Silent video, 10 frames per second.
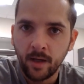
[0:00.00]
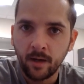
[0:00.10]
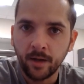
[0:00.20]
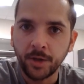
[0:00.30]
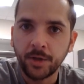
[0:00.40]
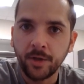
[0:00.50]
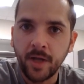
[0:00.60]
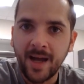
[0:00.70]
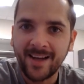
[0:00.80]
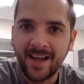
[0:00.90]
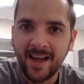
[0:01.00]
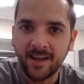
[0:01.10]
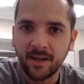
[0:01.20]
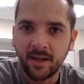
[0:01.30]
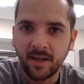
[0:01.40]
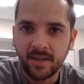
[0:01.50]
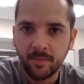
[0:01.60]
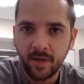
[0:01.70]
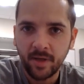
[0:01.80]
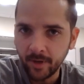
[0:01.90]
Here I'm going to show you how to add a
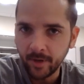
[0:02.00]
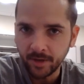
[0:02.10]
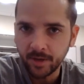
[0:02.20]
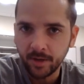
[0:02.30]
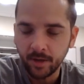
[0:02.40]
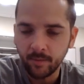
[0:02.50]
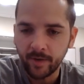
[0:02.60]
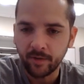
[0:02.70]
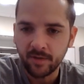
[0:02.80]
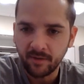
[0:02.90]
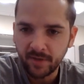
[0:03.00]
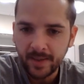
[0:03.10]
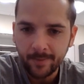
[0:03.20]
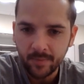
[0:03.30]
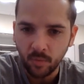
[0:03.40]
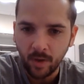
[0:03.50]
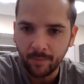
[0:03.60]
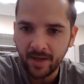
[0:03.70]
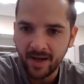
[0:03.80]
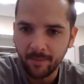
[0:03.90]
custom image to your Microsoft Teams
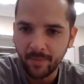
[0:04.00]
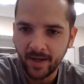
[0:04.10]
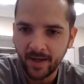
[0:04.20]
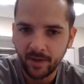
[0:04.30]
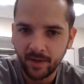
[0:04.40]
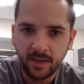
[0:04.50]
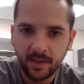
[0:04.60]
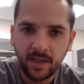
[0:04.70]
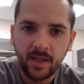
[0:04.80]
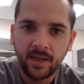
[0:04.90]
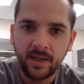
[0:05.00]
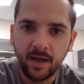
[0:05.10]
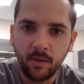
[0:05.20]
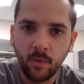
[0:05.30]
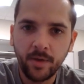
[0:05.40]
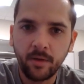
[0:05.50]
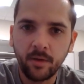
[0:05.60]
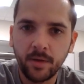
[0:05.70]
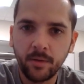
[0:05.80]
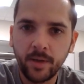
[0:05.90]
webcam background. Now what you
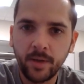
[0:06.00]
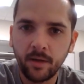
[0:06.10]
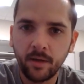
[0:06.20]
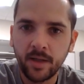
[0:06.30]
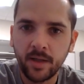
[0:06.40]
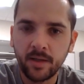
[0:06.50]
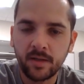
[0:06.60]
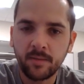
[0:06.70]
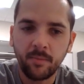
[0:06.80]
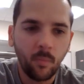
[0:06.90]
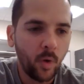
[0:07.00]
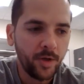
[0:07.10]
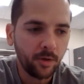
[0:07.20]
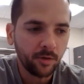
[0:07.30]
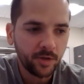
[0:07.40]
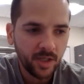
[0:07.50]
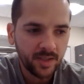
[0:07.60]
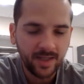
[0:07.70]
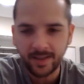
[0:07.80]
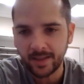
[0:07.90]
can do here is when you're
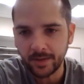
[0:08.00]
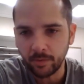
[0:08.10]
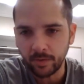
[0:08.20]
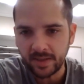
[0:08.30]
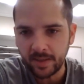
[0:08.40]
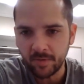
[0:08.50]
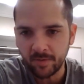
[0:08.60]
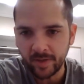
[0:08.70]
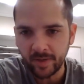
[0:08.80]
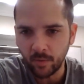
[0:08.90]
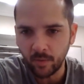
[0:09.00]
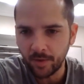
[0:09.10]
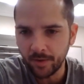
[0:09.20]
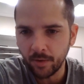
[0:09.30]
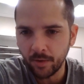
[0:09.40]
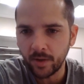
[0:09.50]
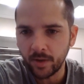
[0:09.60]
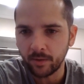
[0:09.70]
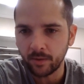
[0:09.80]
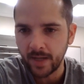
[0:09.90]
just getting into a Teams meeting, whether you're the one
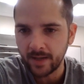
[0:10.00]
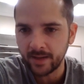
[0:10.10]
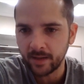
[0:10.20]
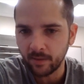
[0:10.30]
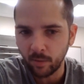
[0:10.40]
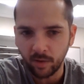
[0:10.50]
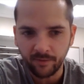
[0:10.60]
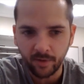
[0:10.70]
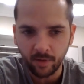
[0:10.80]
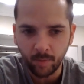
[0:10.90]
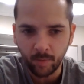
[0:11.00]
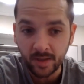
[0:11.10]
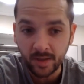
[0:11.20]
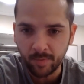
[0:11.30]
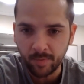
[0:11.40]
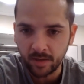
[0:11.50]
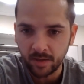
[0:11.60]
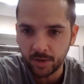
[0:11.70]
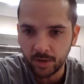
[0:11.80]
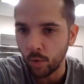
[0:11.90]
creating it or if you're a participant
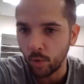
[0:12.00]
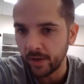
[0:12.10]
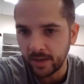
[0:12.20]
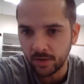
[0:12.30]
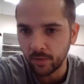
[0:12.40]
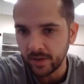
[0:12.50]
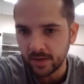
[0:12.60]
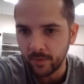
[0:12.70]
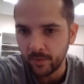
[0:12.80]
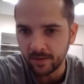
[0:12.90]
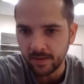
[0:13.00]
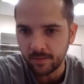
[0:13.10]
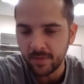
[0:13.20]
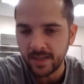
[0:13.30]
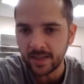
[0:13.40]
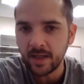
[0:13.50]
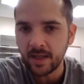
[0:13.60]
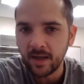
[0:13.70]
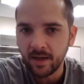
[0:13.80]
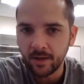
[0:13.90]
joining someone else's meeting,
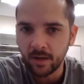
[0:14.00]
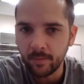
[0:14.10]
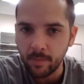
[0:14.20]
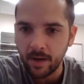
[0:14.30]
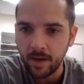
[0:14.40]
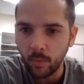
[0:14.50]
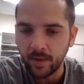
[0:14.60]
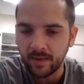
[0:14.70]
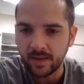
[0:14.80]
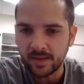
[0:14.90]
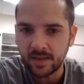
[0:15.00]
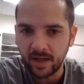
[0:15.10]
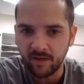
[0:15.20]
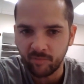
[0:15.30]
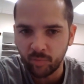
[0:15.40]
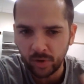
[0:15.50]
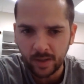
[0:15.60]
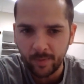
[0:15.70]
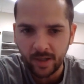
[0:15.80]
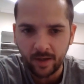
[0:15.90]
you're going to be met with this kind of
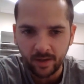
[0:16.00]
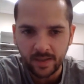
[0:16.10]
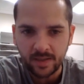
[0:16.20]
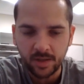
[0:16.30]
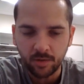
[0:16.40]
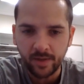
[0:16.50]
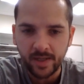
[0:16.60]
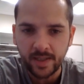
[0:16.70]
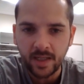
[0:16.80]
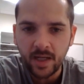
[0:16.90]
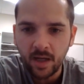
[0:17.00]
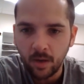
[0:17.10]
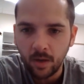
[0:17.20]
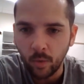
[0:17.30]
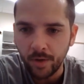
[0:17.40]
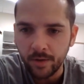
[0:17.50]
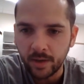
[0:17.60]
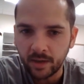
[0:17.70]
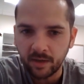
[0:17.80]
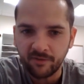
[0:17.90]
preliminary screen where you
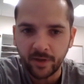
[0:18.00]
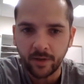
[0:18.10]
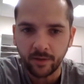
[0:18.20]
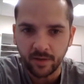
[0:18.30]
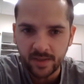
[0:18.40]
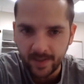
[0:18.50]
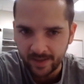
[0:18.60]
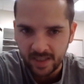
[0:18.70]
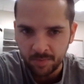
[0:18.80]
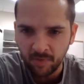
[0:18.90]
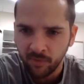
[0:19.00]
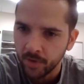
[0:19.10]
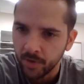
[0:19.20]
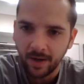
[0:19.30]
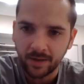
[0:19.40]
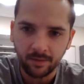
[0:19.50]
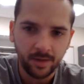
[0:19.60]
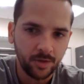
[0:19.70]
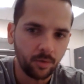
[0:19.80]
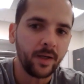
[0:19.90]
can configure your settings before you actually
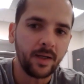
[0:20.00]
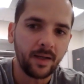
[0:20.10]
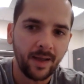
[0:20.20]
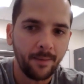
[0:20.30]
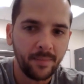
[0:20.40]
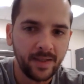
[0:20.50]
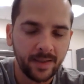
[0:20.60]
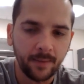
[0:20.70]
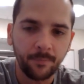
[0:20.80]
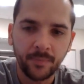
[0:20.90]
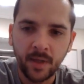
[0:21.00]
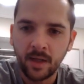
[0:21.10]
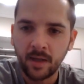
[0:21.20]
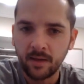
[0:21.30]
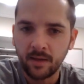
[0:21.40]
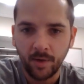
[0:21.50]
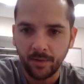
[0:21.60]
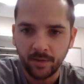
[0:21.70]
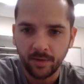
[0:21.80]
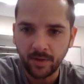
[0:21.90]
join that meeting,
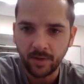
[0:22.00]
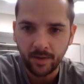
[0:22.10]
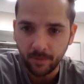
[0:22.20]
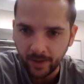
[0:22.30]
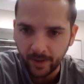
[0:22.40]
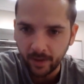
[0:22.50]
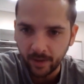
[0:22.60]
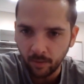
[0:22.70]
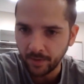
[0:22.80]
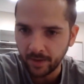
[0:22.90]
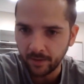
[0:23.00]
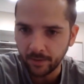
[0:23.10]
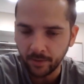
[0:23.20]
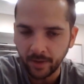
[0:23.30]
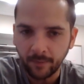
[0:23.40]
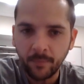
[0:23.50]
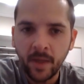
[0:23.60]
whether it's one that you created or one that you're joining.